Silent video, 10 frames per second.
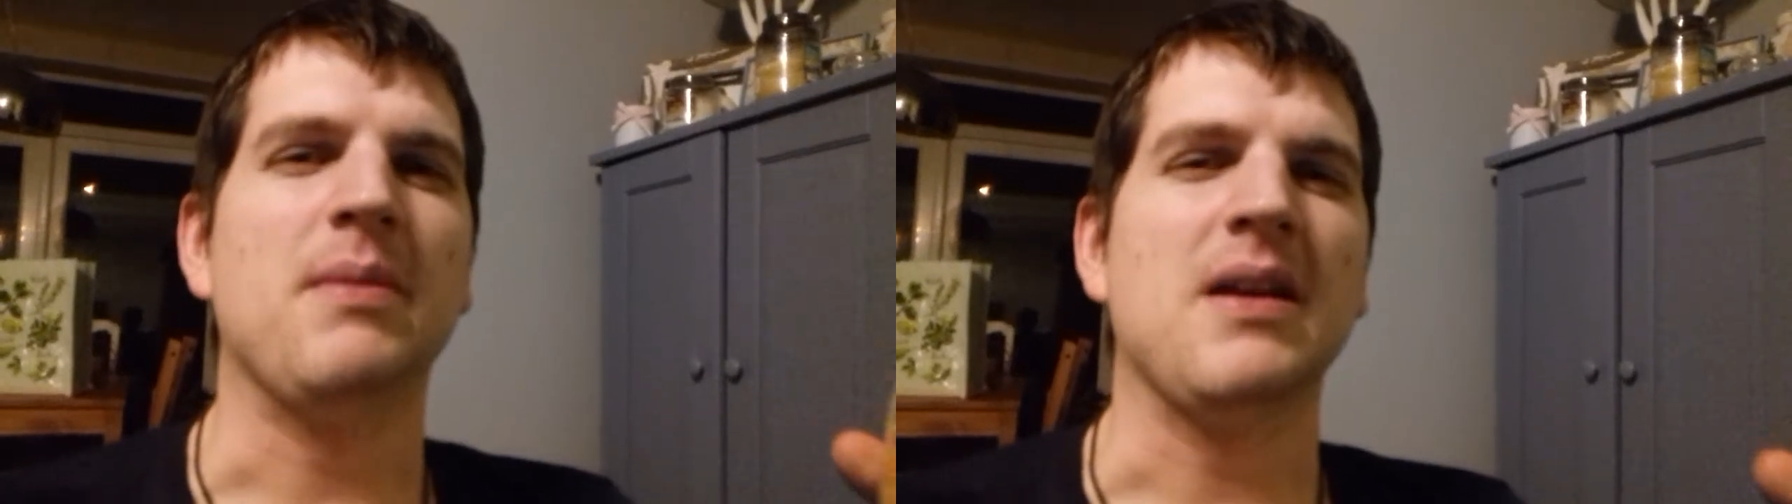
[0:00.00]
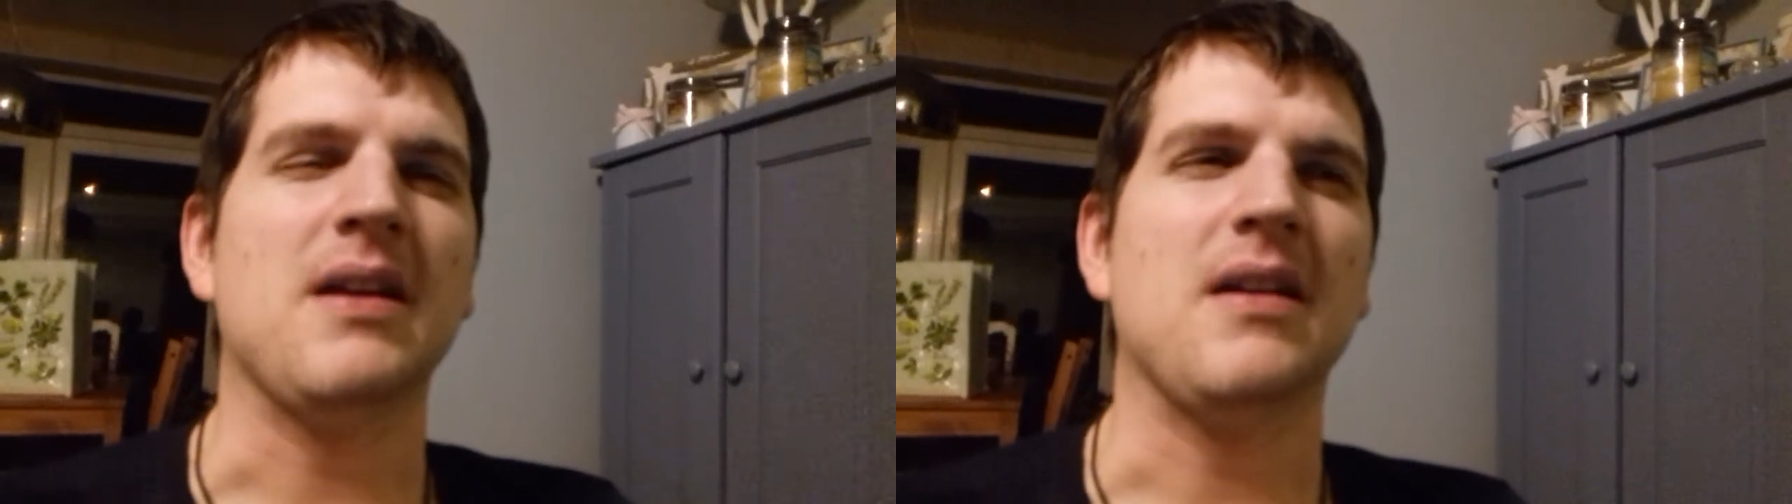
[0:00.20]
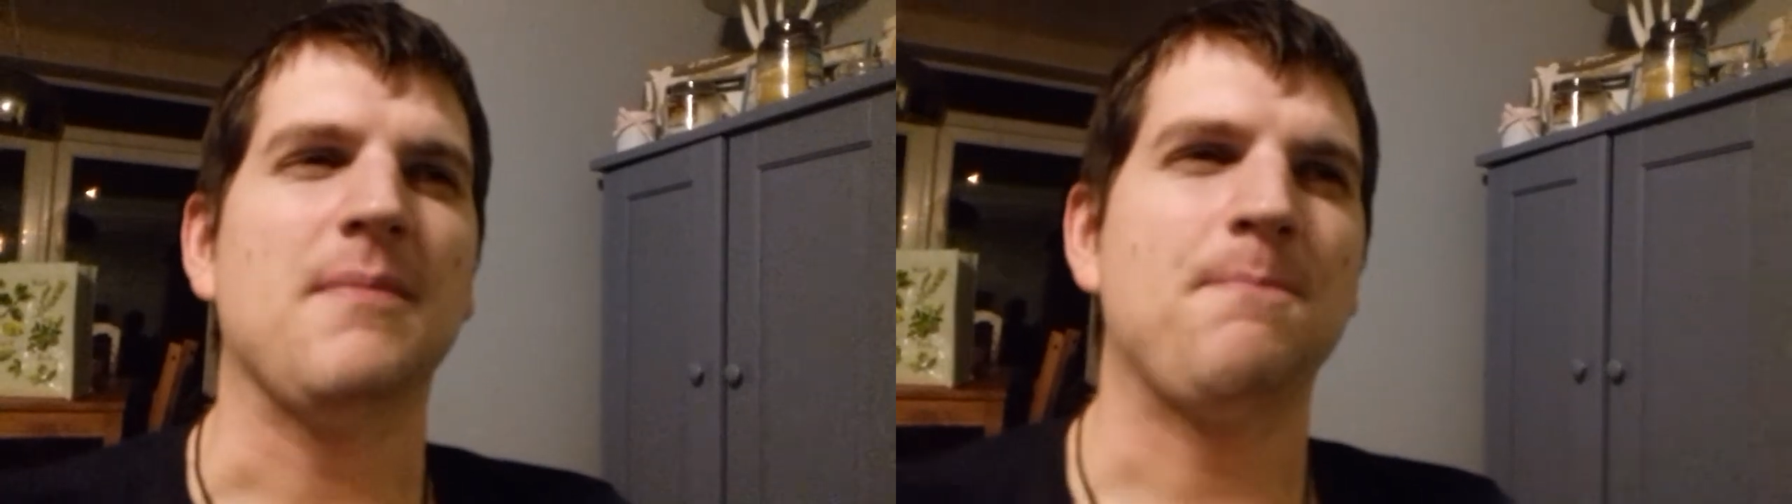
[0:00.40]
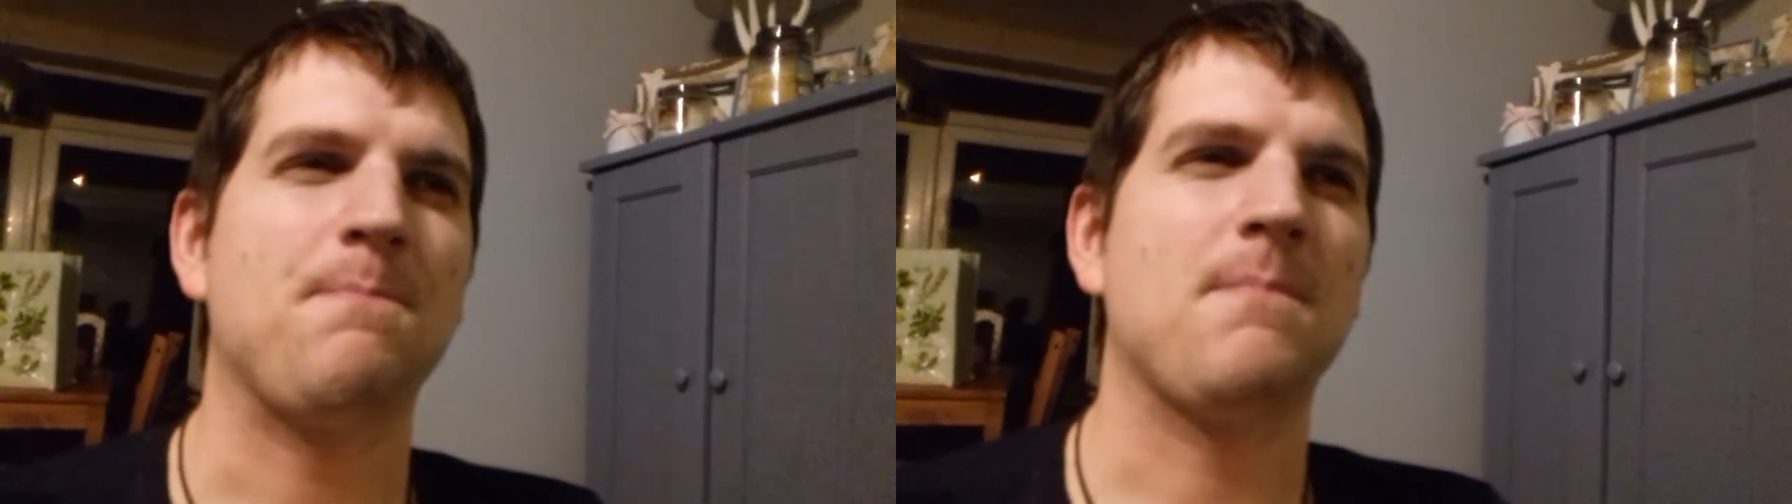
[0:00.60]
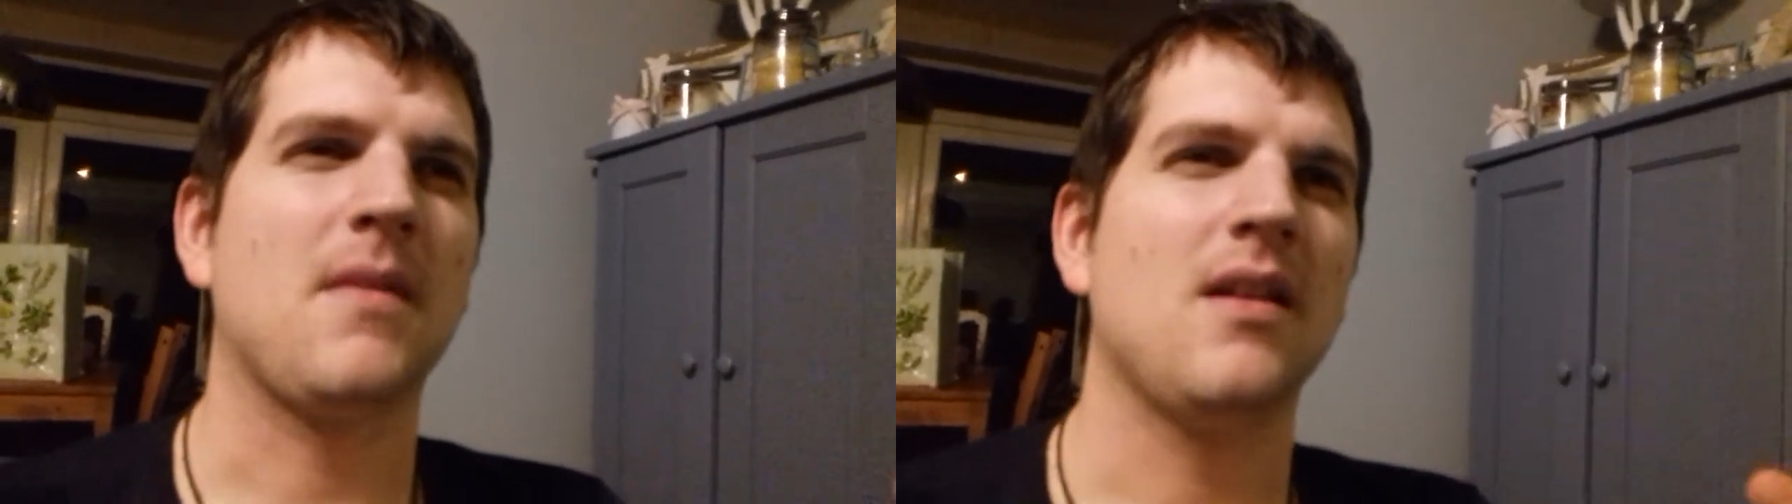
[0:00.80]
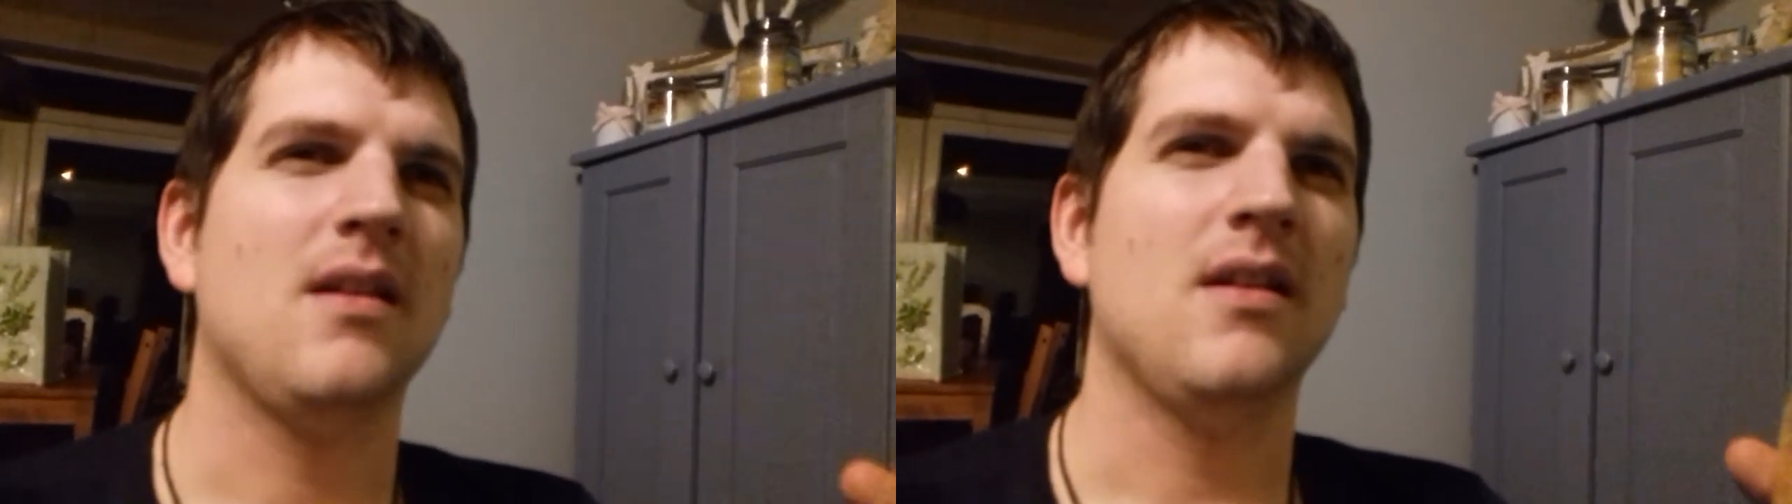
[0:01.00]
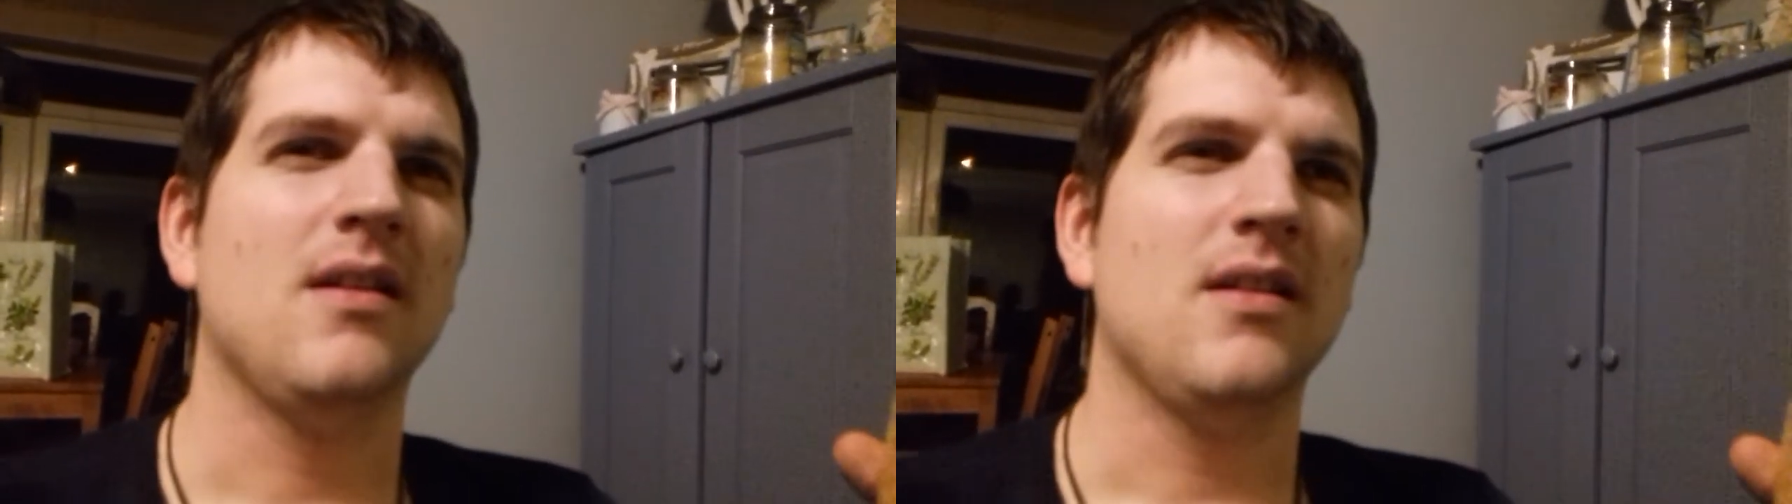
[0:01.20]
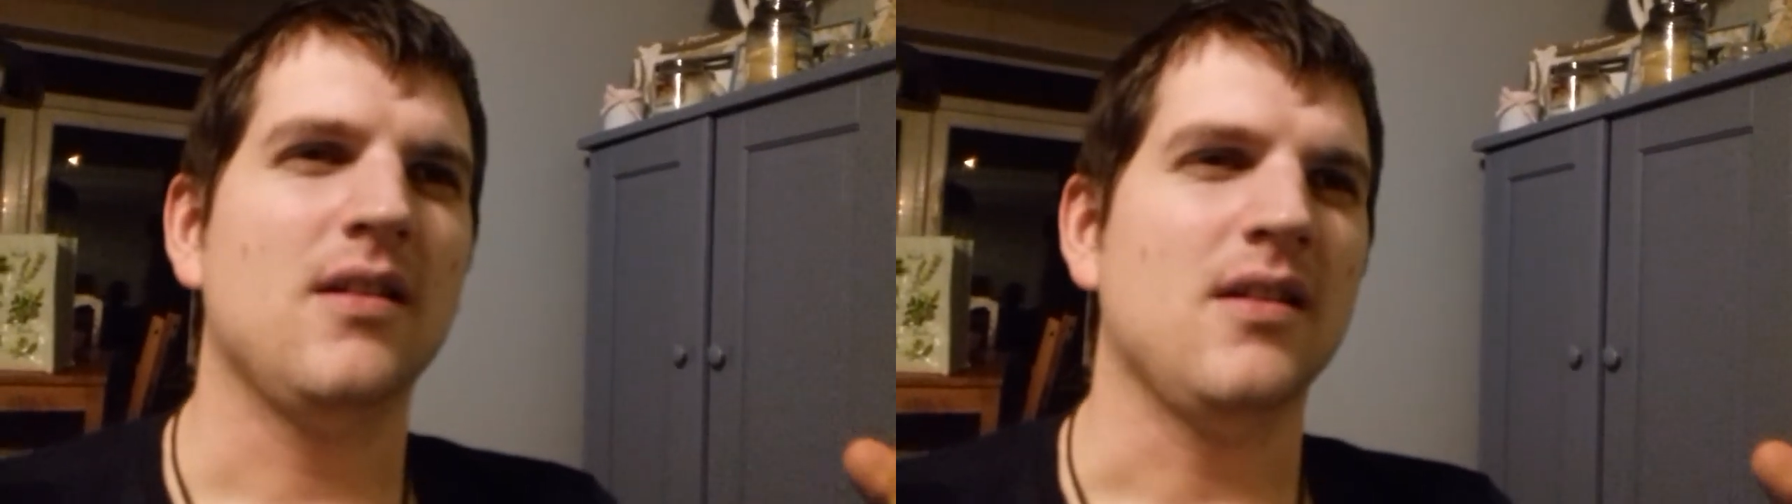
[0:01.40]
beer,
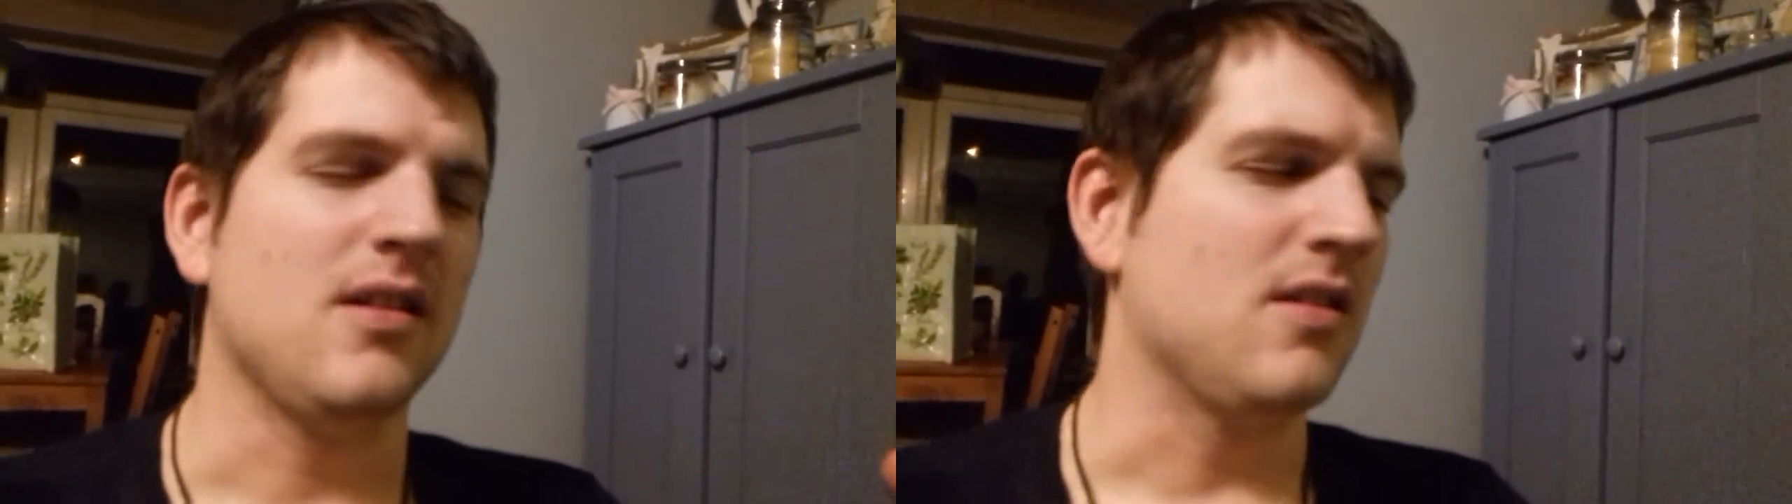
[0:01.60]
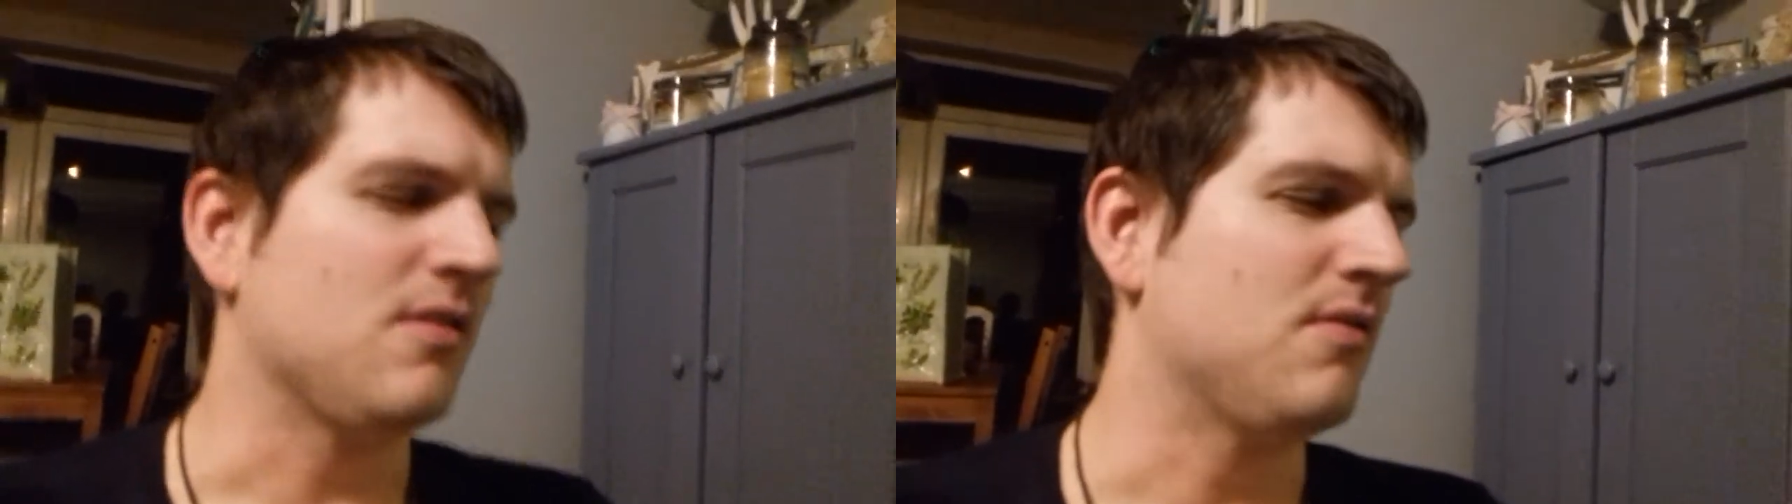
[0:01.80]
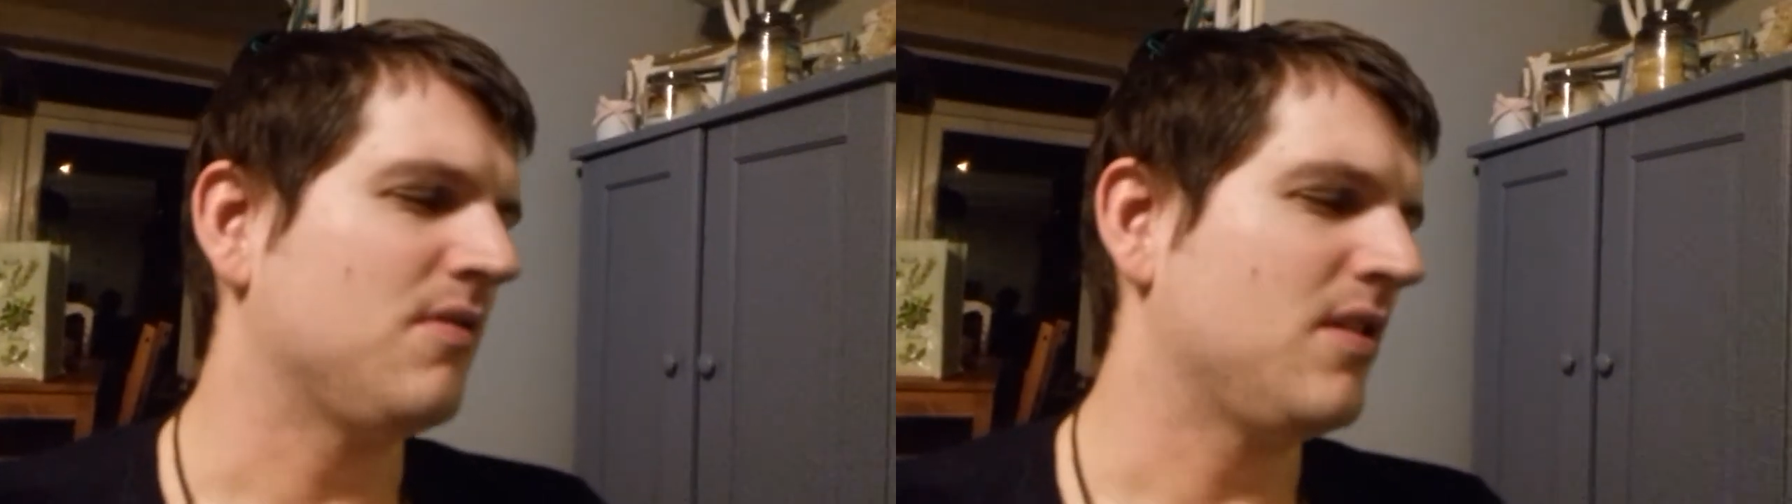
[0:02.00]
you know.